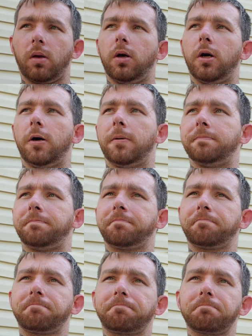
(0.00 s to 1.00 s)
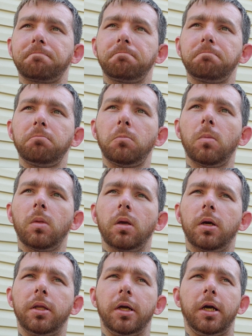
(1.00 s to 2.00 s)

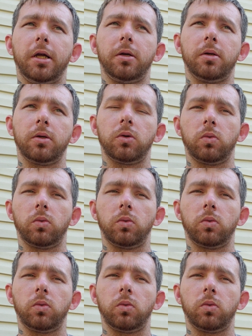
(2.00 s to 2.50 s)
And then